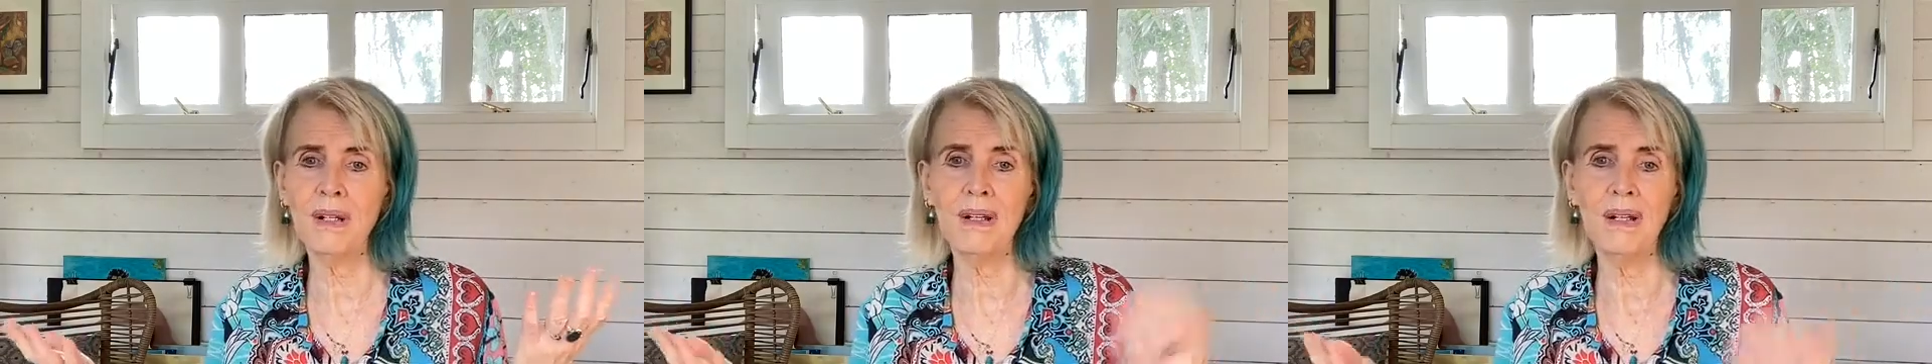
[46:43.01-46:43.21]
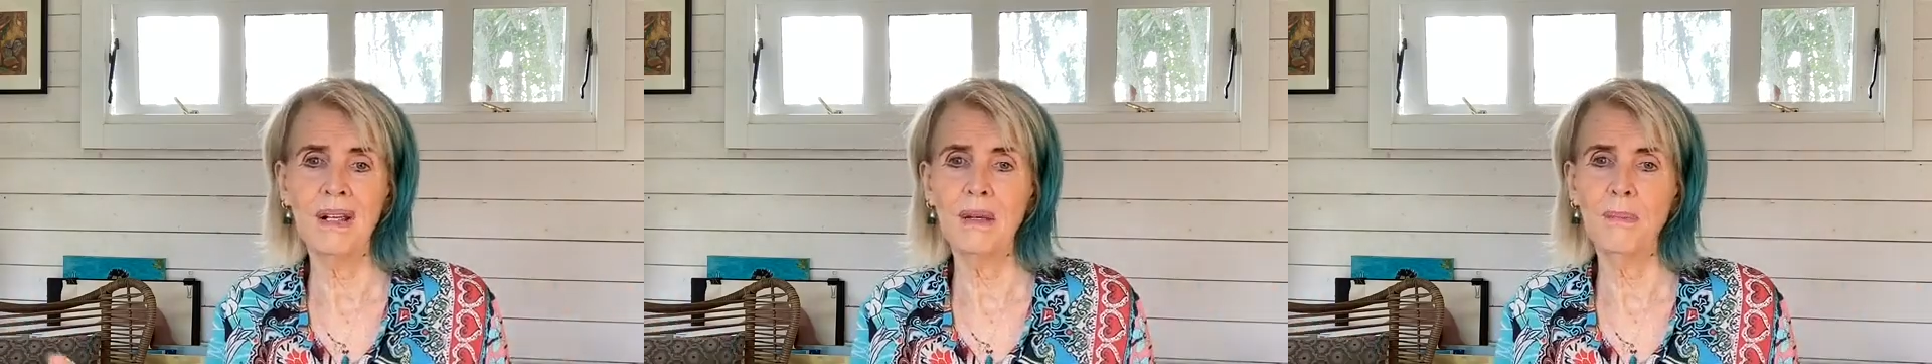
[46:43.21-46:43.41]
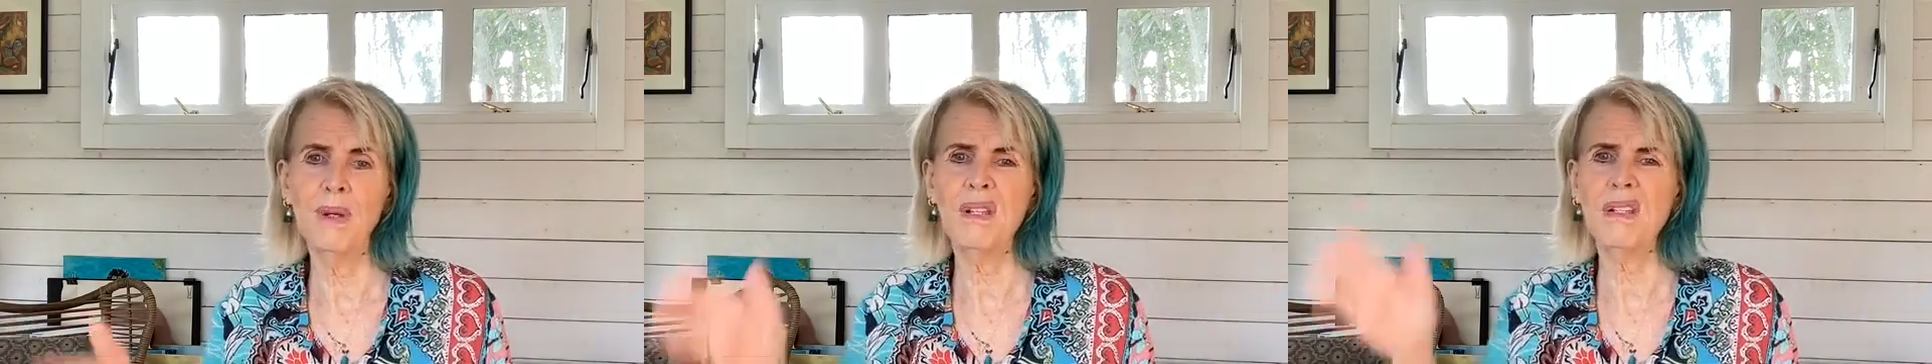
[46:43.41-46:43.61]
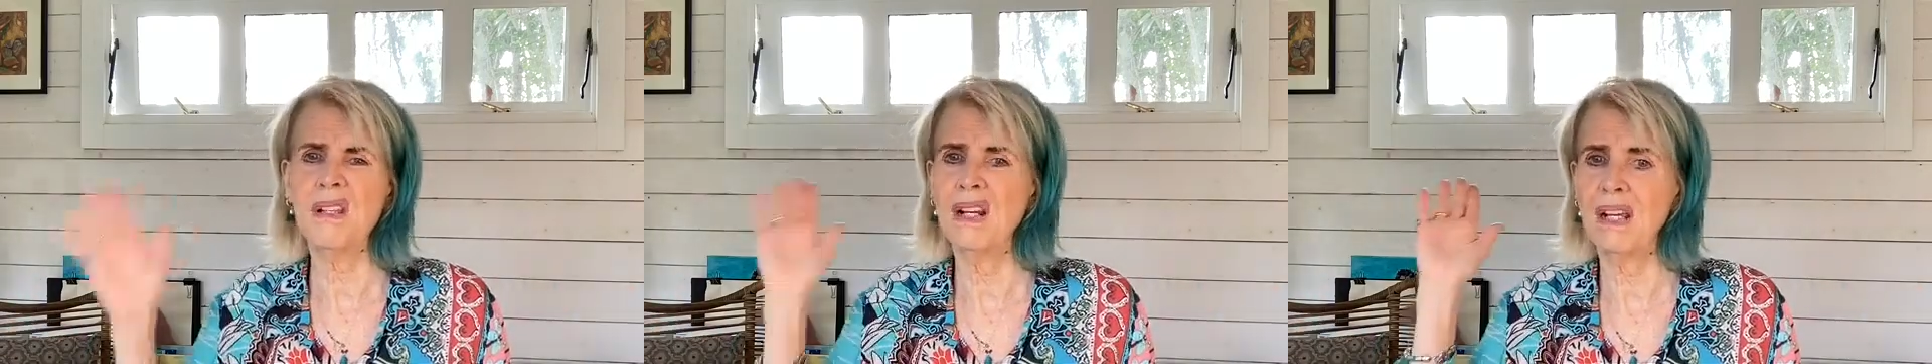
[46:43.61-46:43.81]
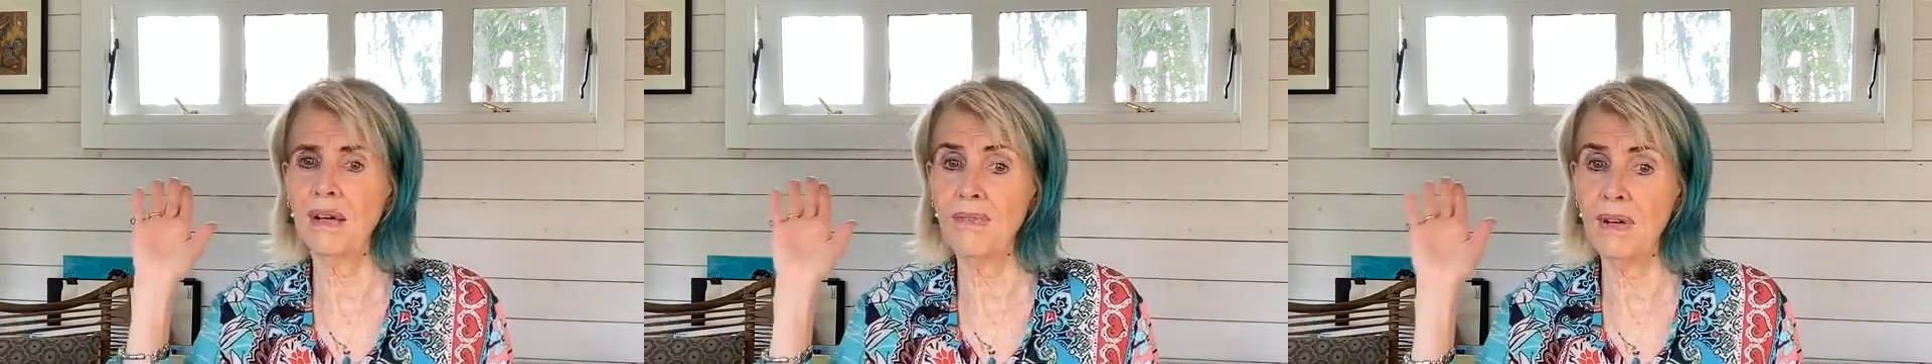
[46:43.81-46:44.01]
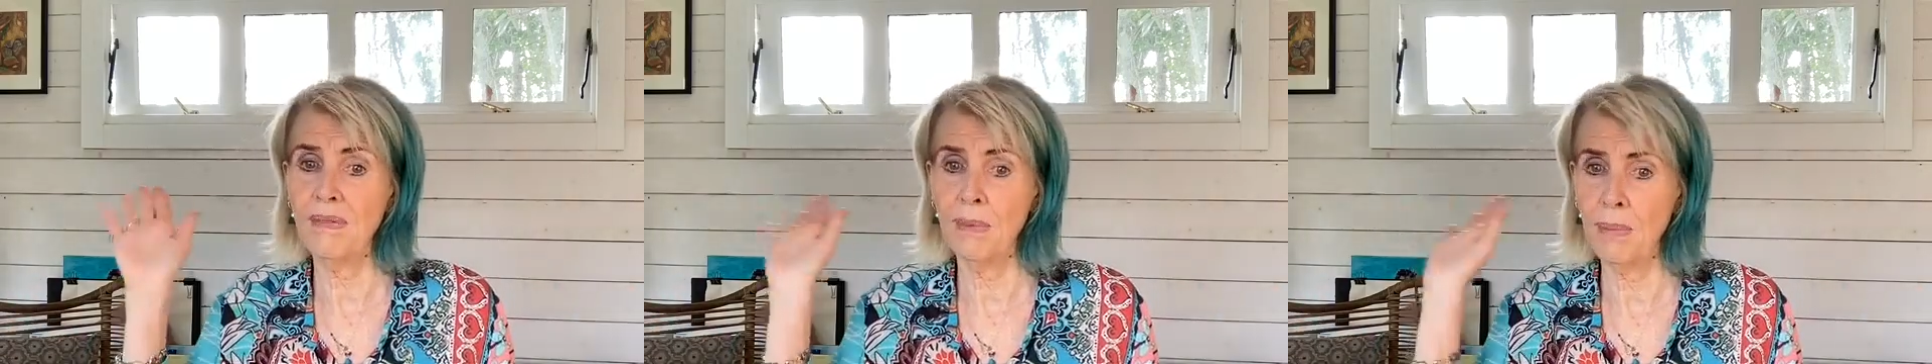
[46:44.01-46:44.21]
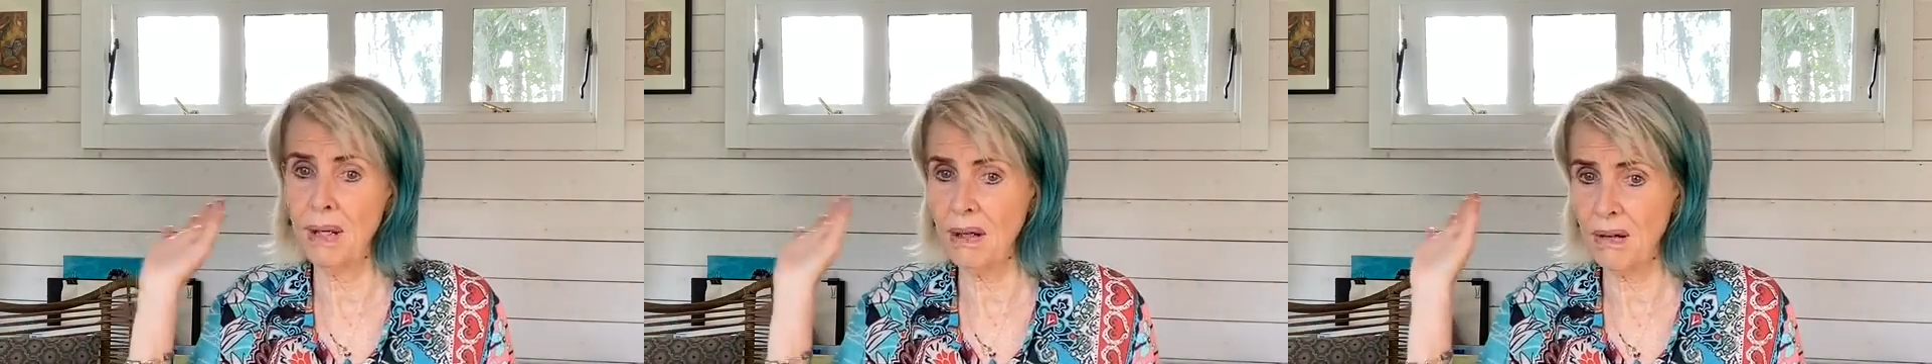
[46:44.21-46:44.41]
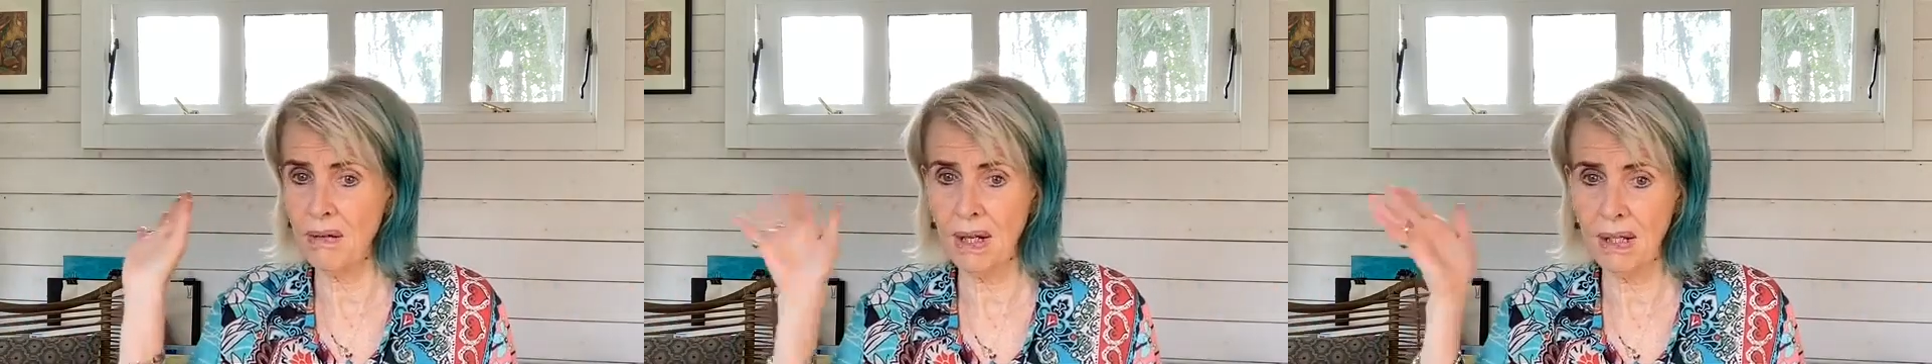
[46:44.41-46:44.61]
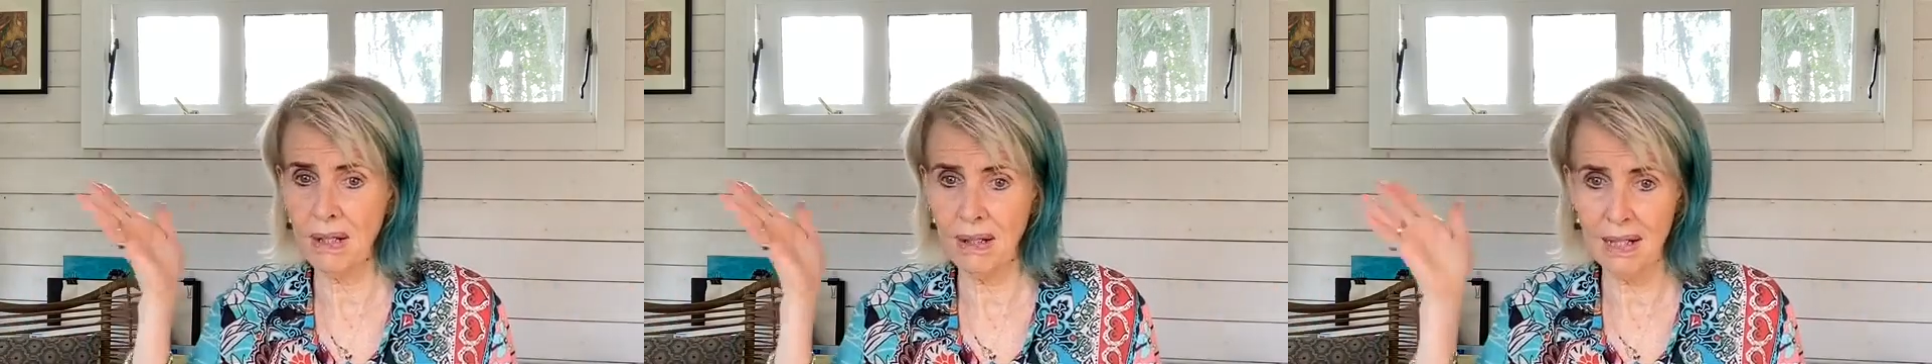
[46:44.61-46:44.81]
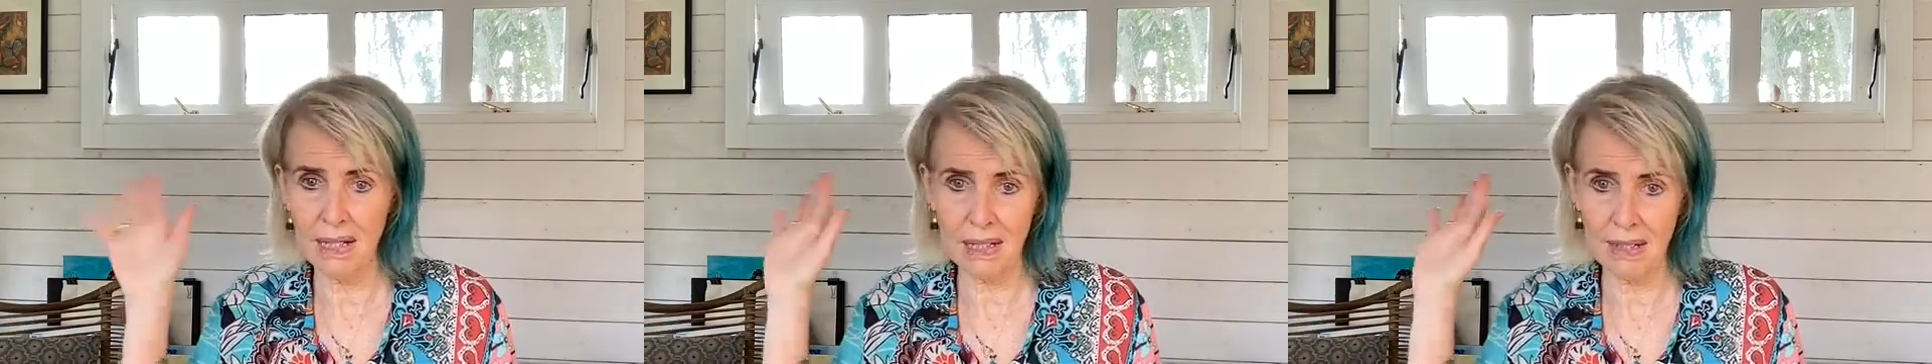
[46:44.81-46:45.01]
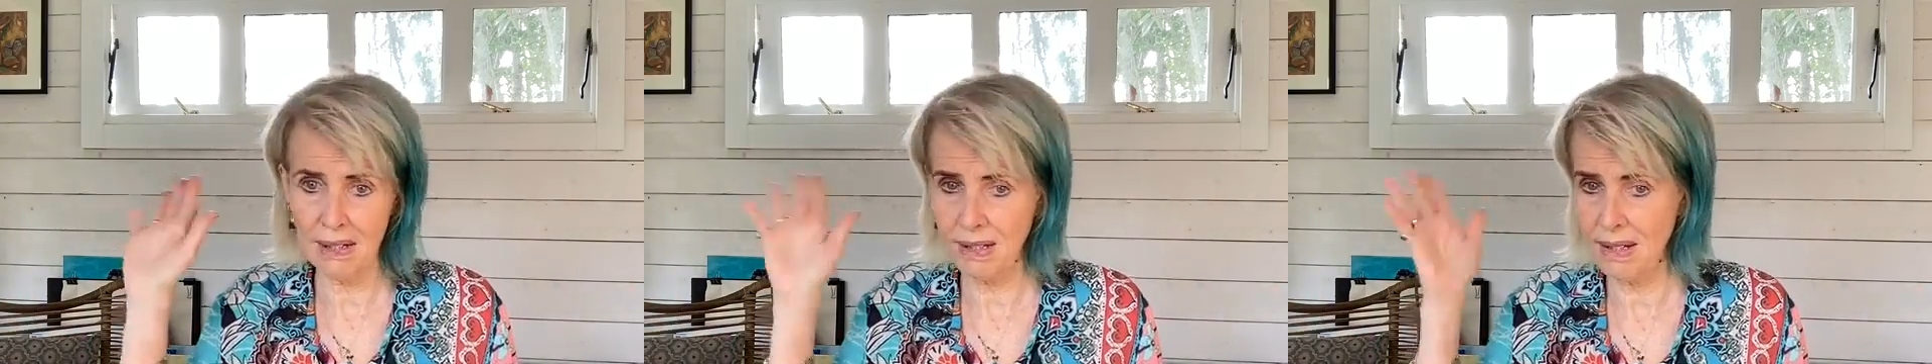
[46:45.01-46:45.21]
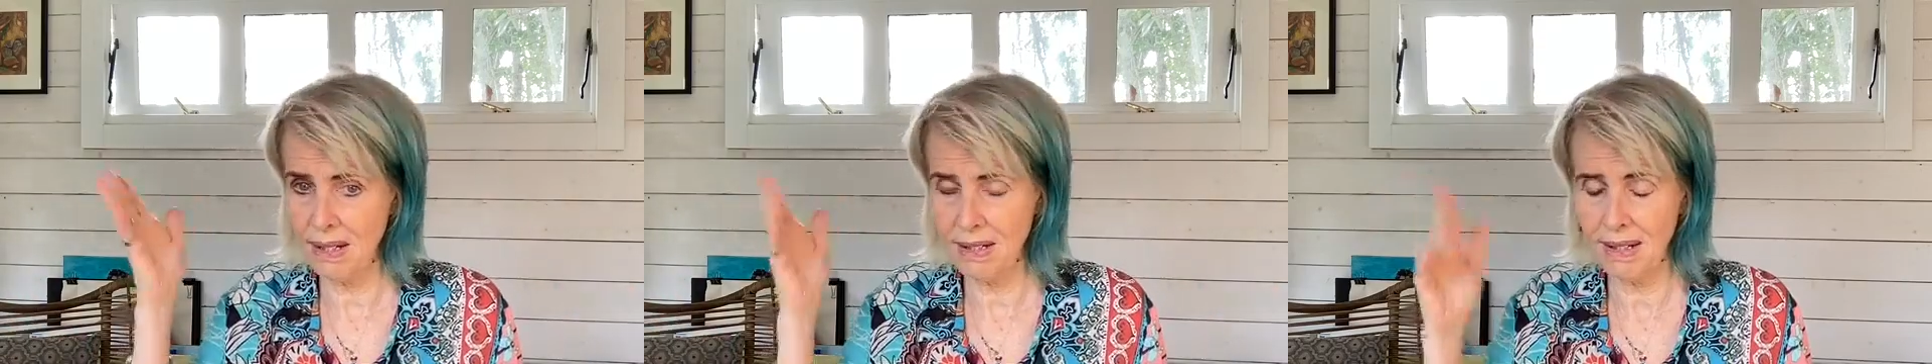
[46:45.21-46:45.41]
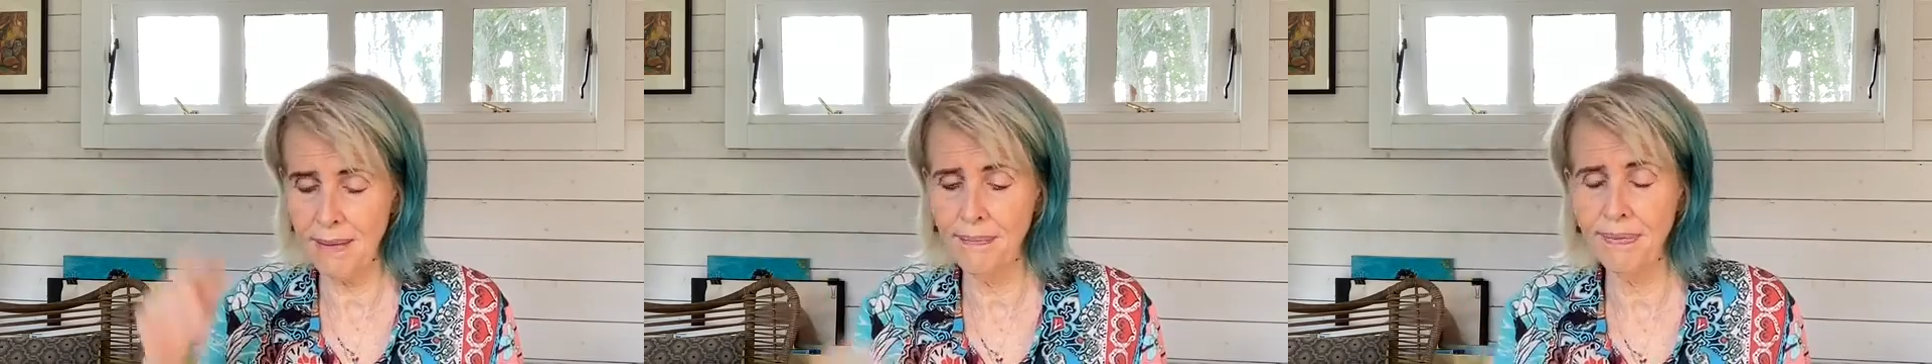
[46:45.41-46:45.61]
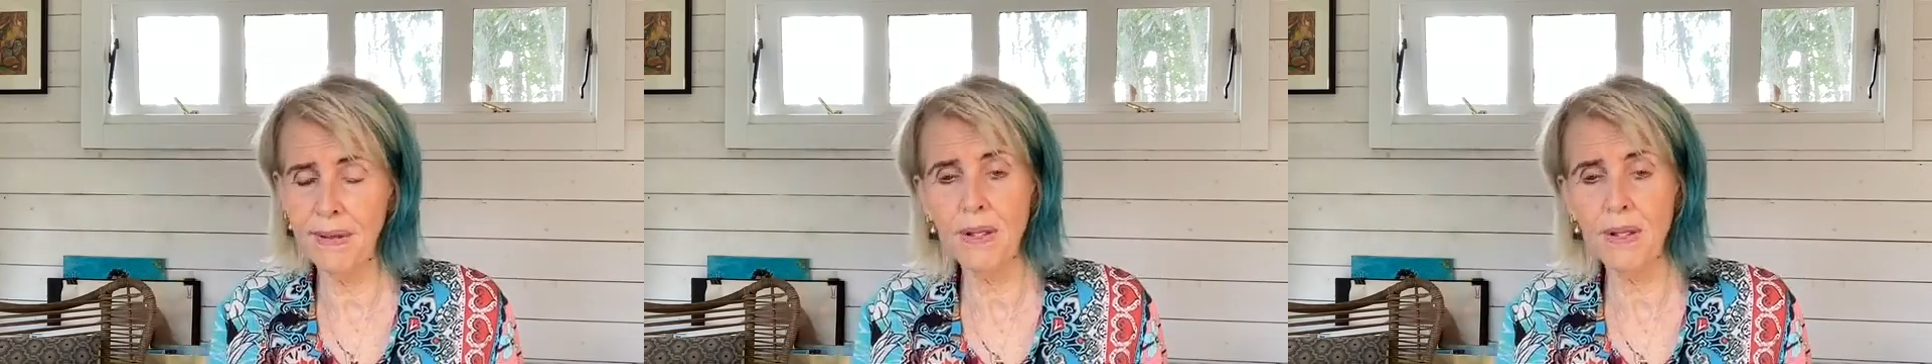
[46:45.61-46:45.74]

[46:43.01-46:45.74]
And personally, I've never been a great exerciser.